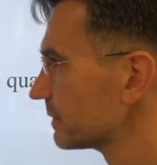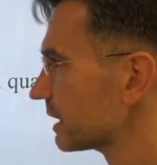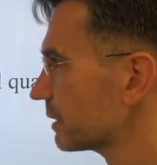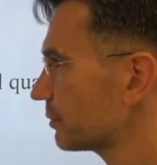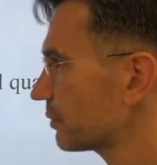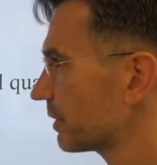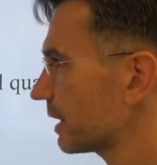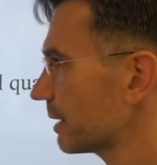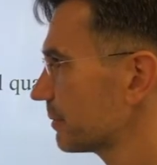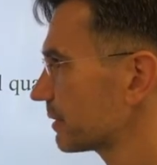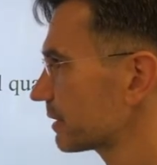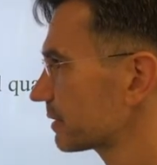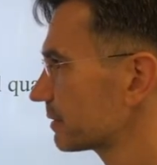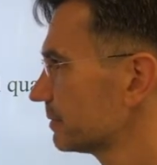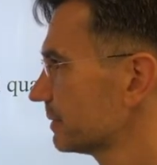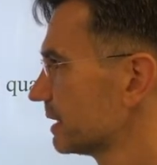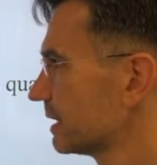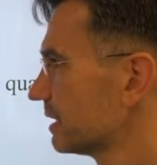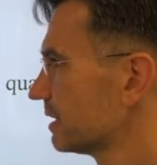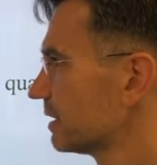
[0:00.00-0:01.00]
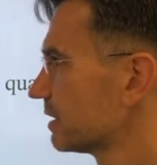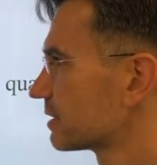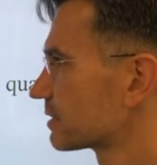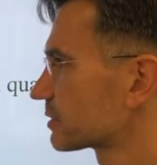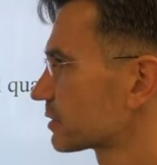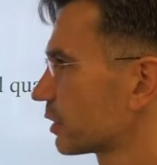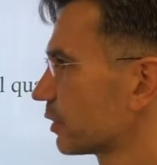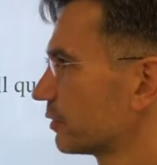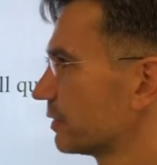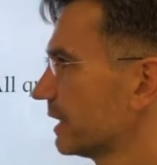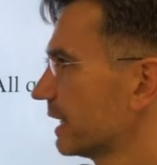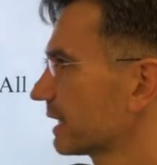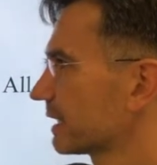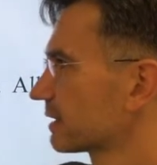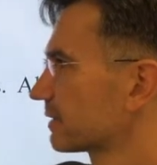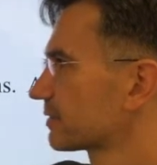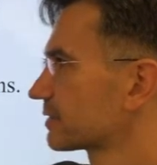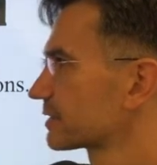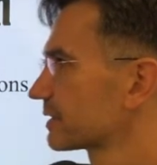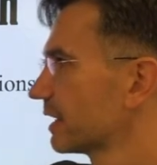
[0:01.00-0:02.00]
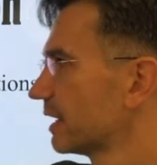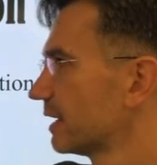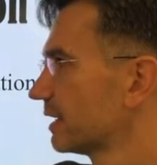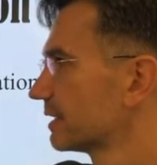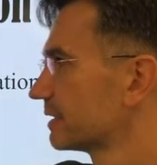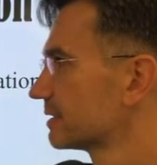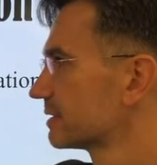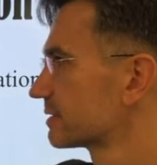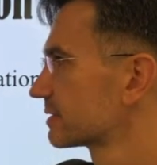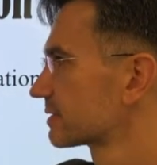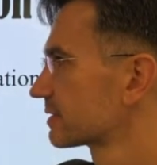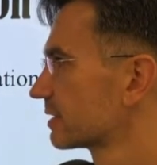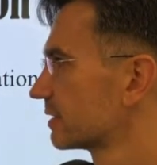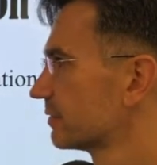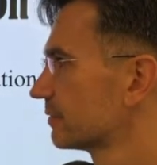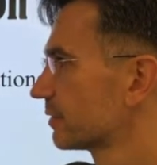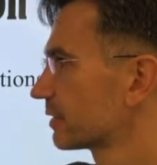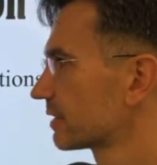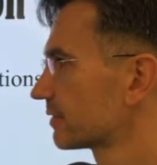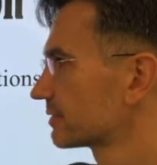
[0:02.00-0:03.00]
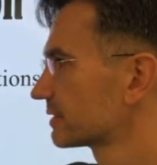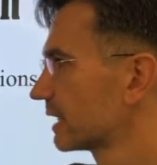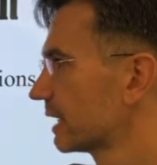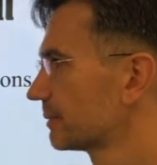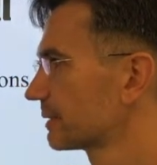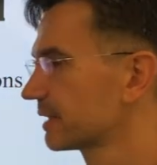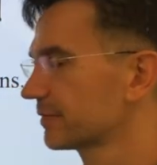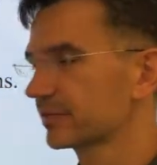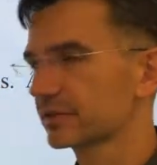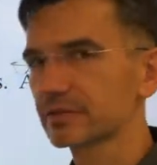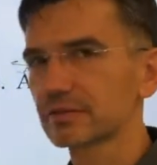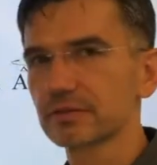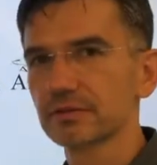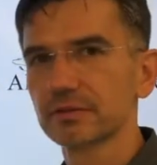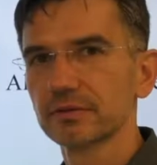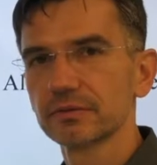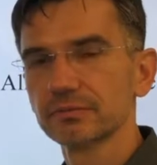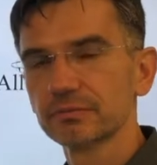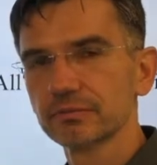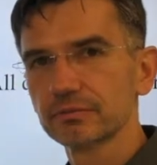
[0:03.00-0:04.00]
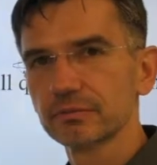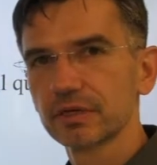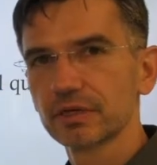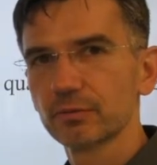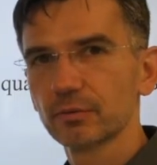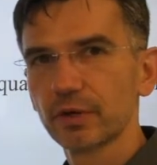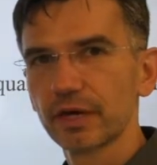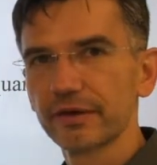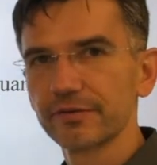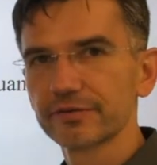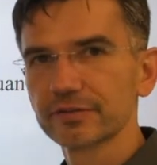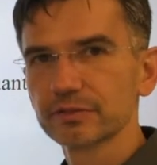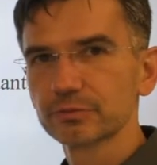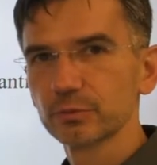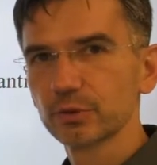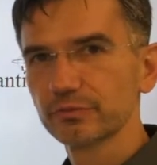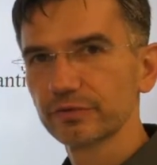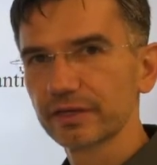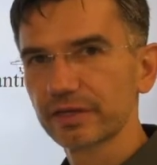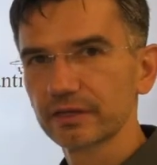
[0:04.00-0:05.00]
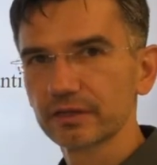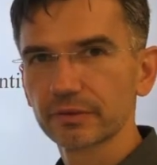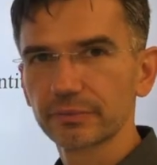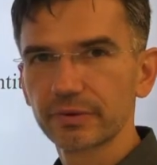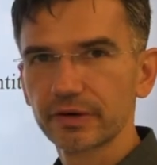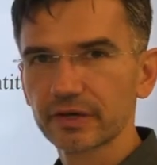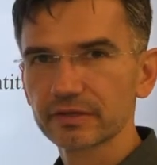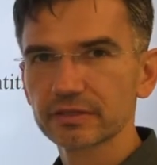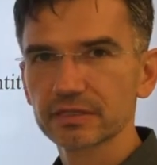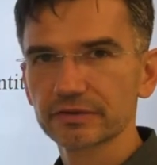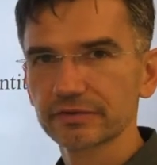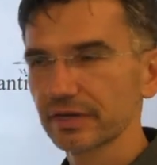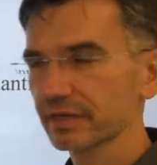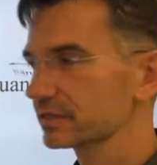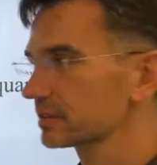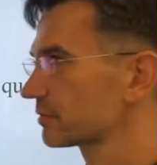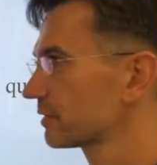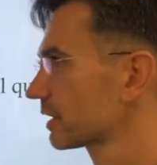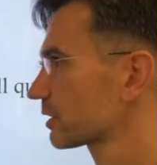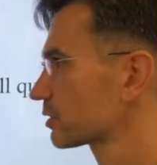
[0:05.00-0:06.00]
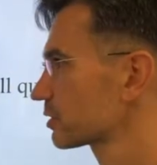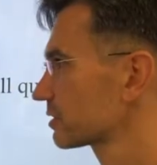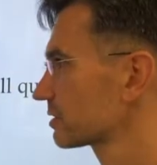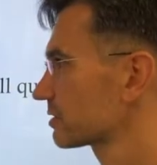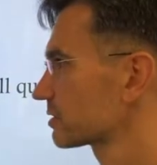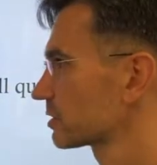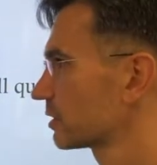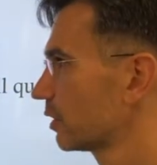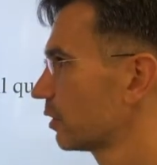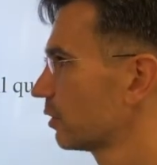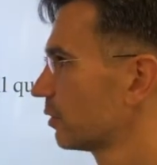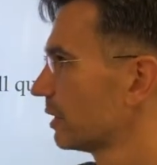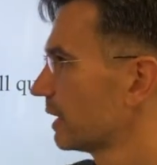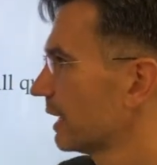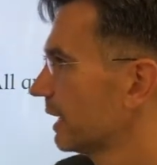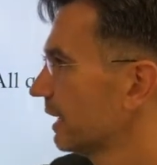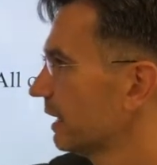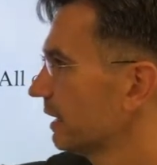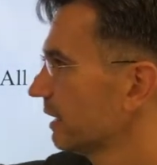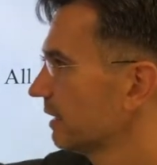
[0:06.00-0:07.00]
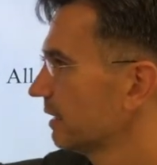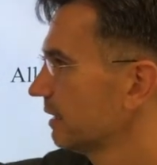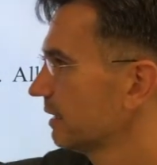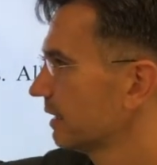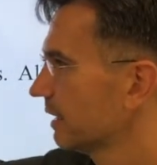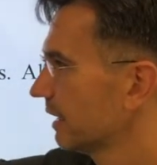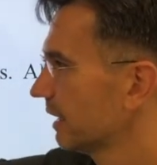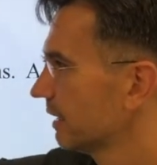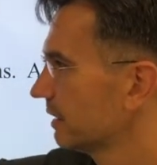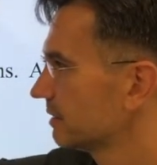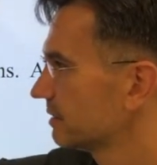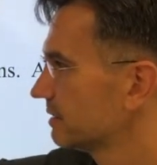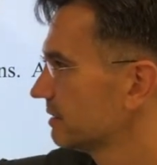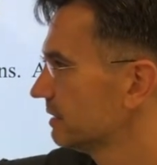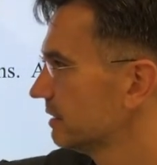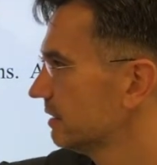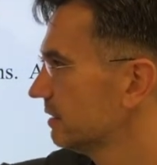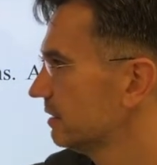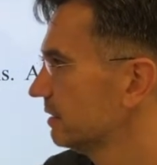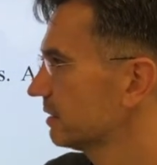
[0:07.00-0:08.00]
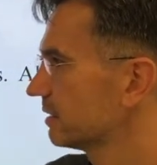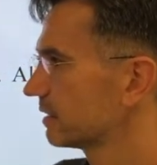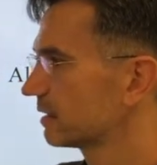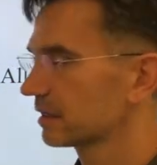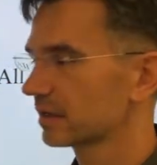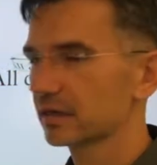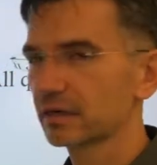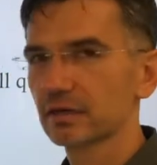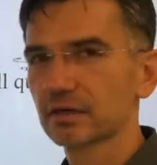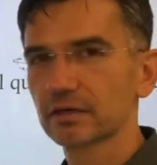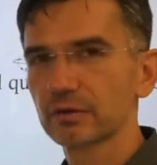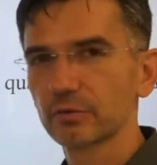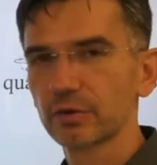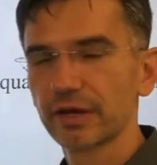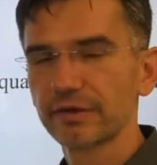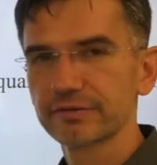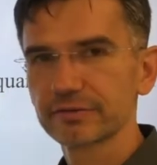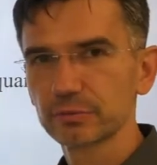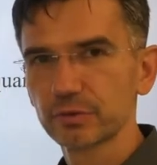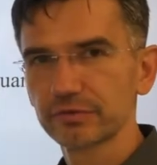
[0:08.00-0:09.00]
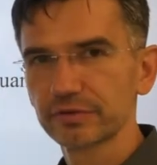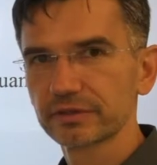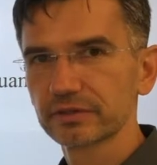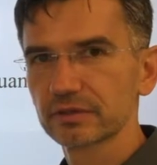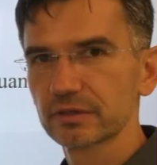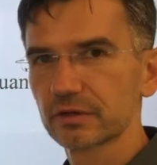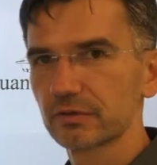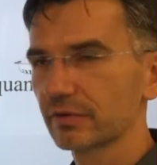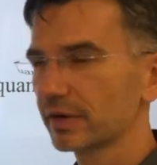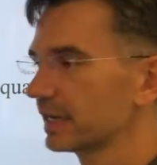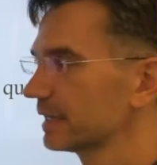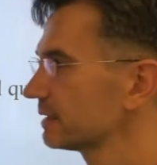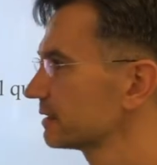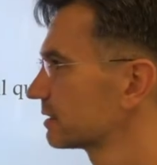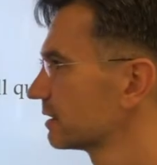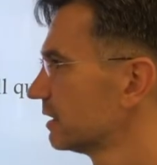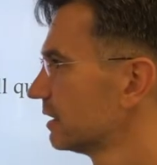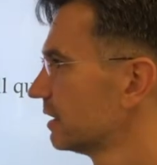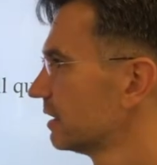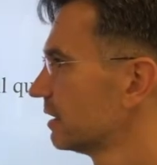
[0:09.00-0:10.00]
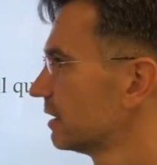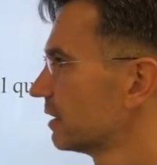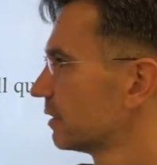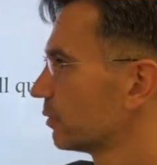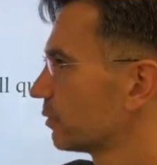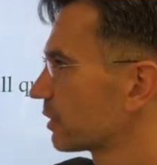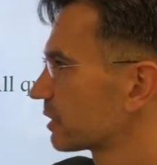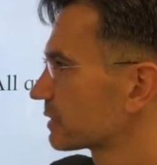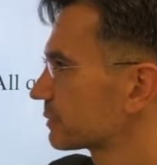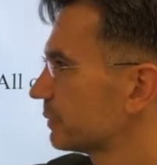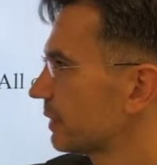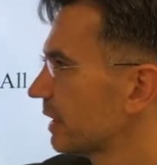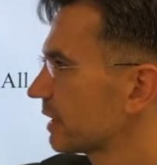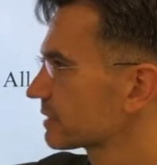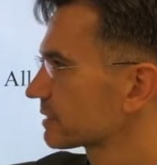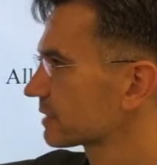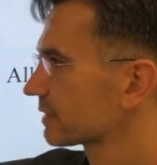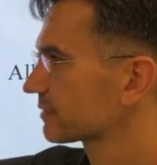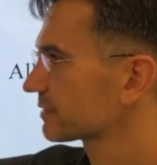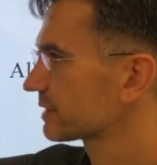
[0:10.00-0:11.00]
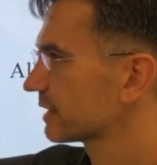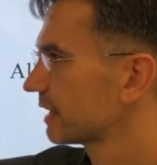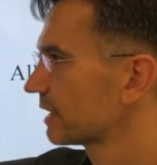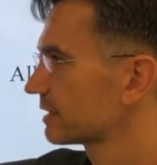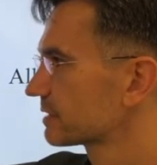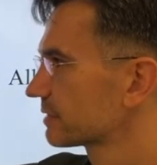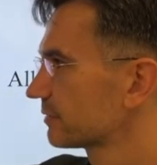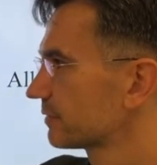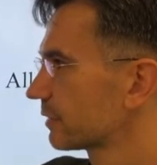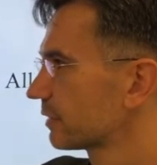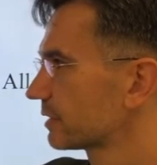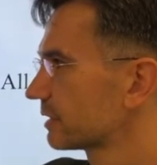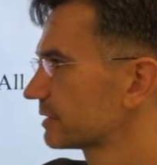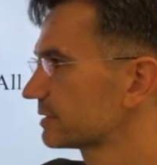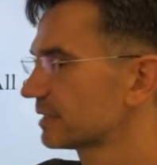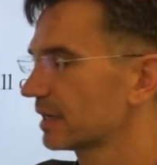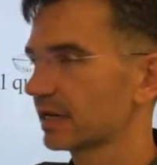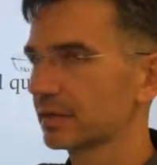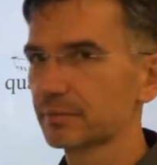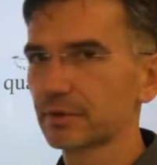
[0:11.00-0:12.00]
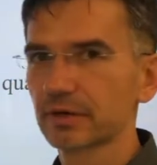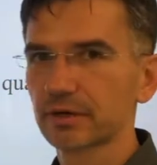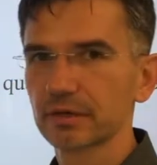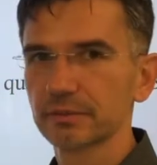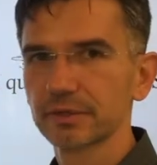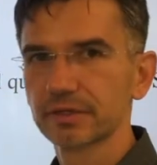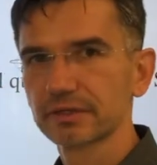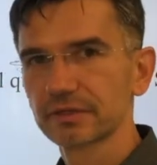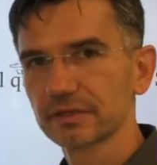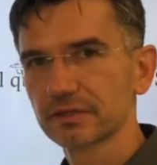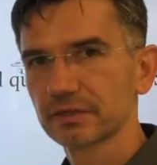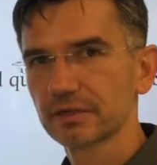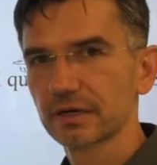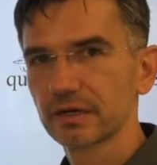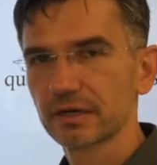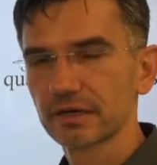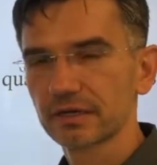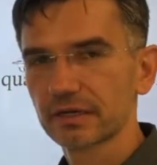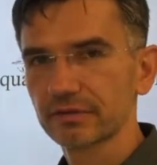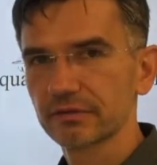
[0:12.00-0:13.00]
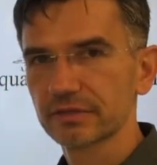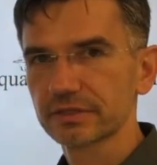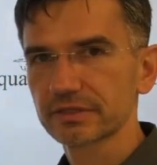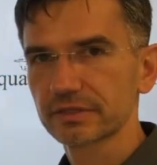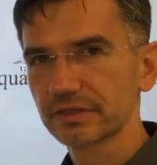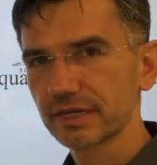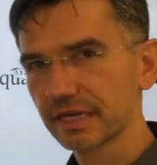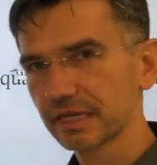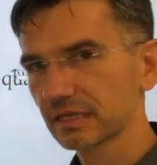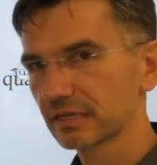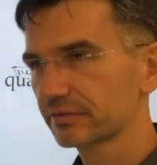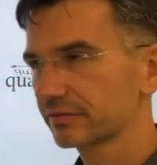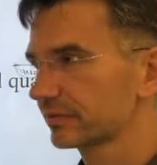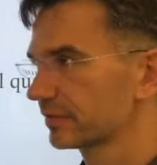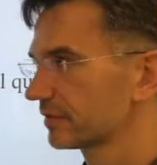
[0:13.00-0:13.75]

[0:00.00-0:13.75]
parameter. So negative signs in front of time give us waves moving in the positive x direction. So A and D are waves moving to the right, whereas positive signs in front of the time argument give us a negative